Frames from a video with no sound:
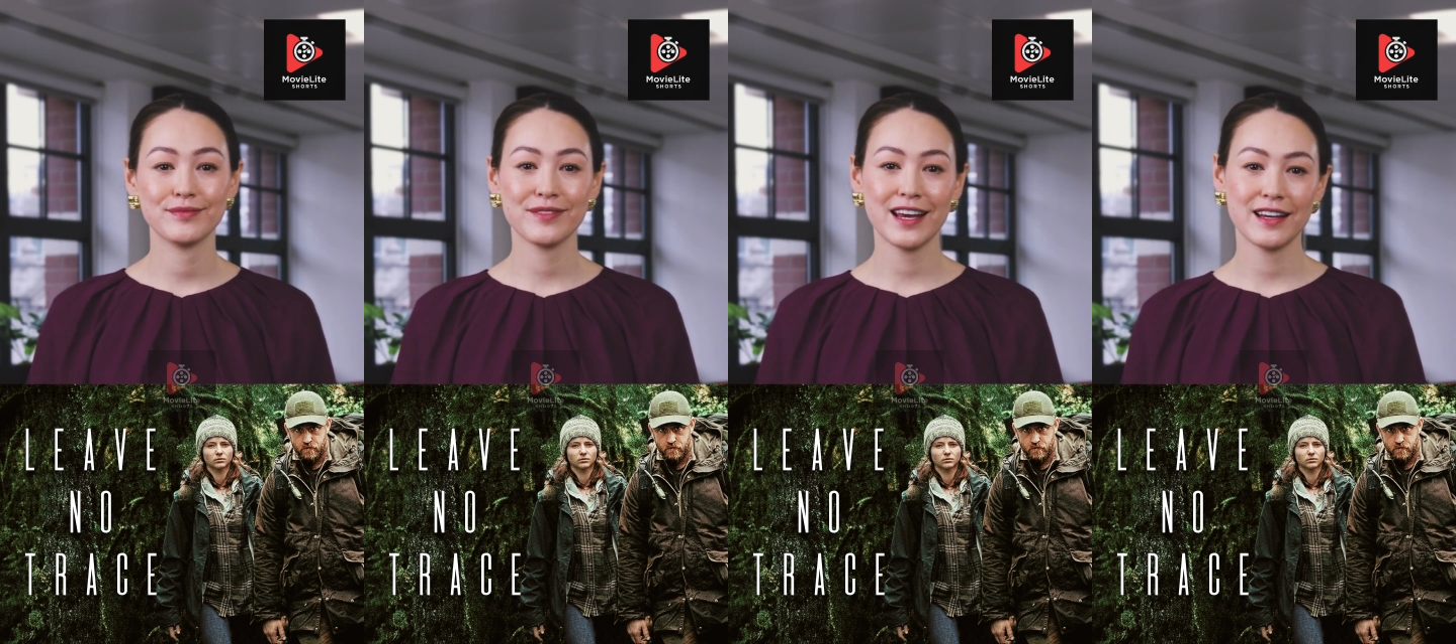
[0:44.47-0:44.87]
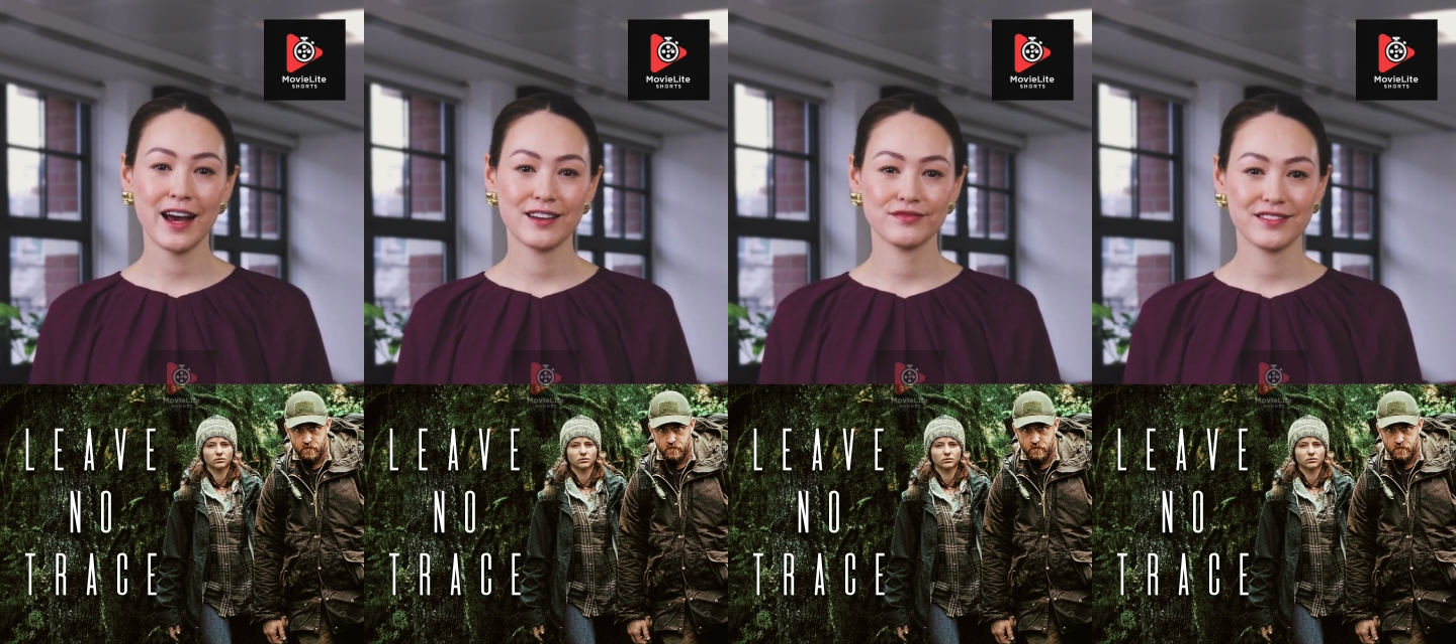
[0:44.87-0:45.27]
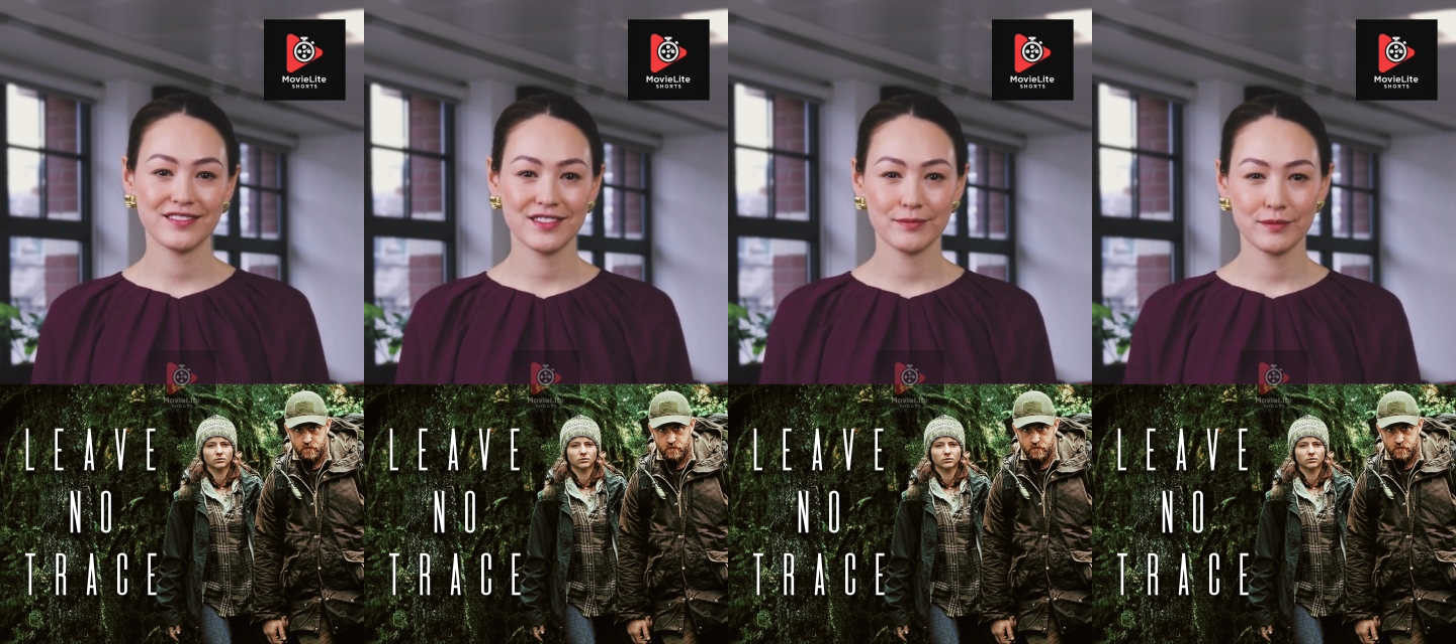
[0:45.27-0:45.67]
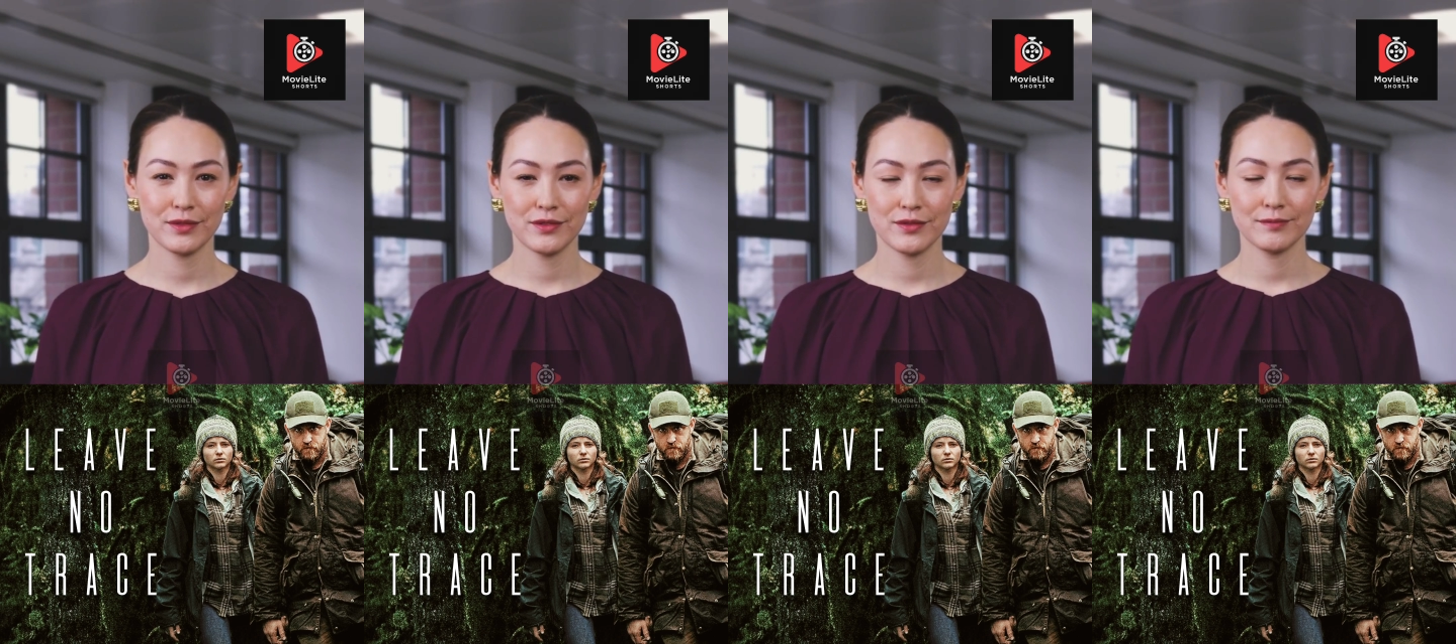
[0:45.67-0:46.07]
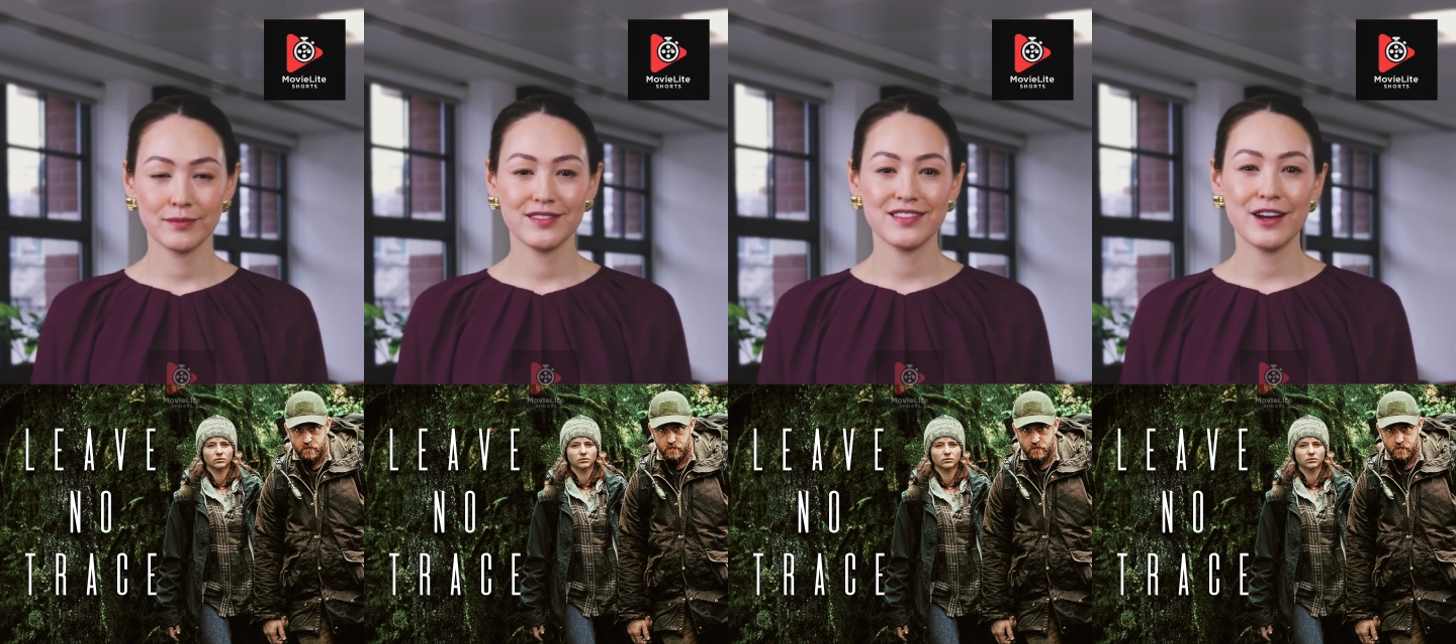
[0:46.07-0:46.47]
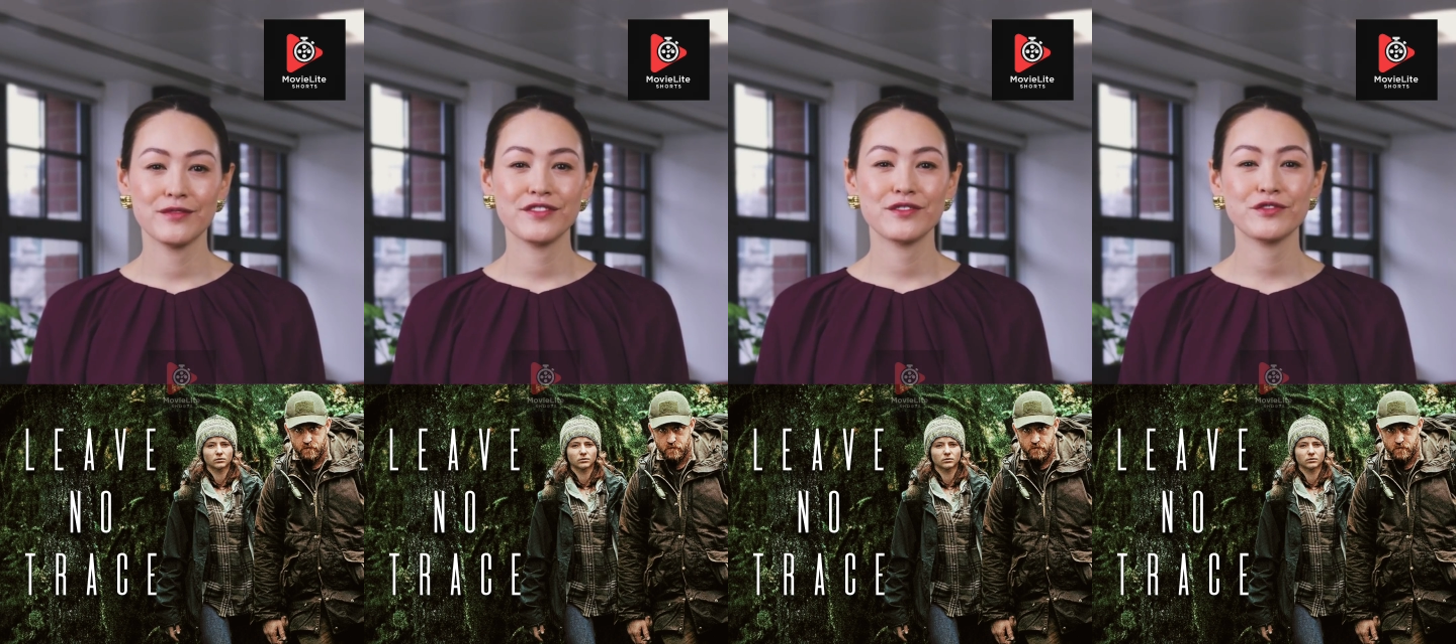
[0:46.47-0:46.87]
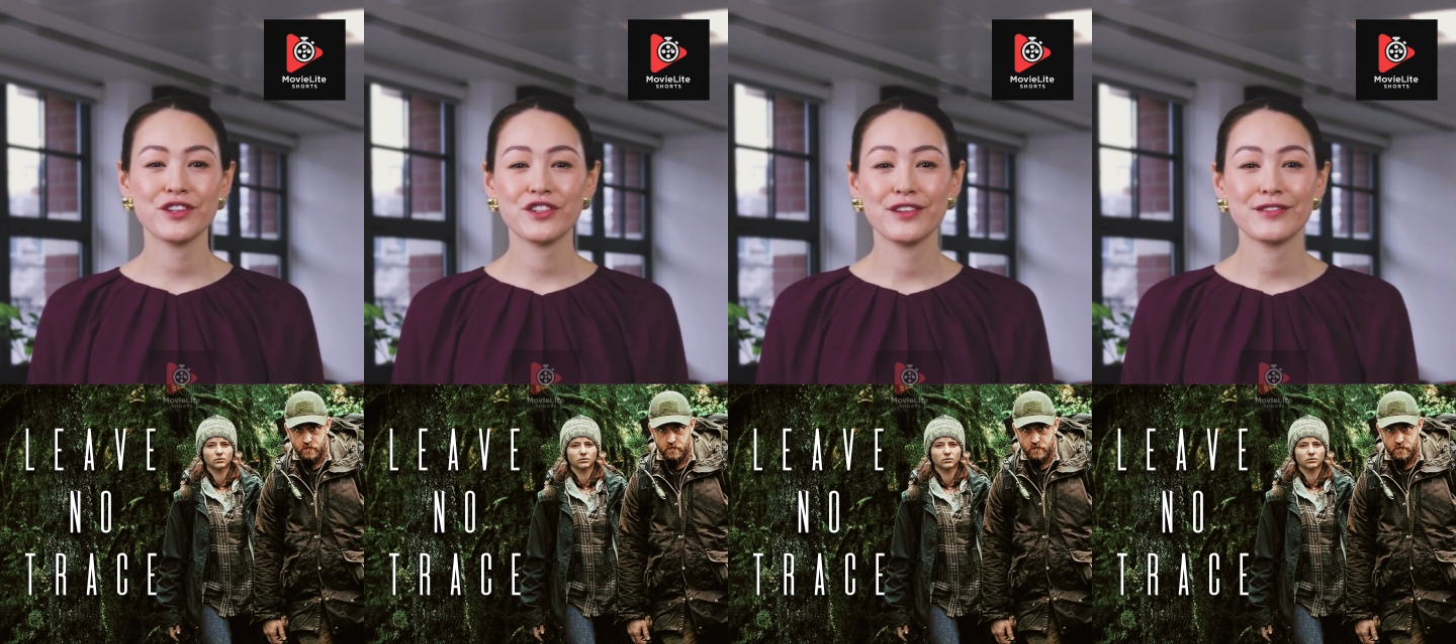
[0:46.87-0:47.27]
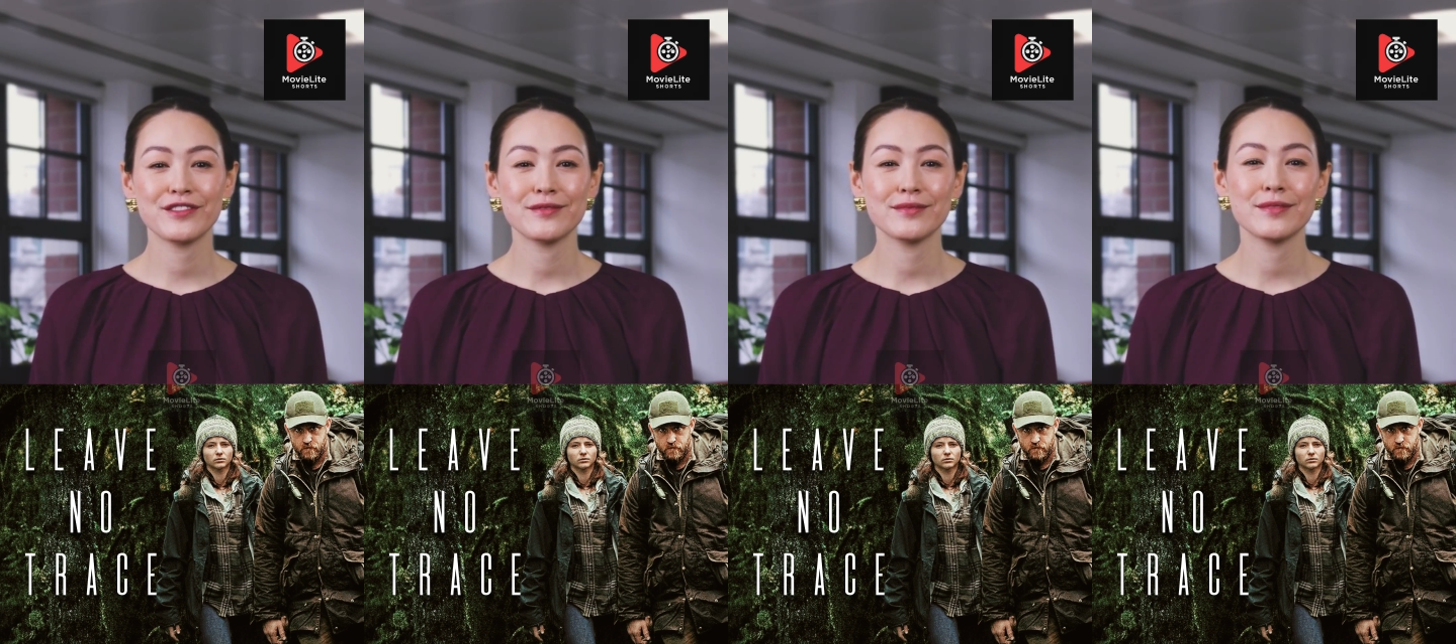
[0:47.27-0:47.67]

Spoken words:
Their life is simple but self-sufficient,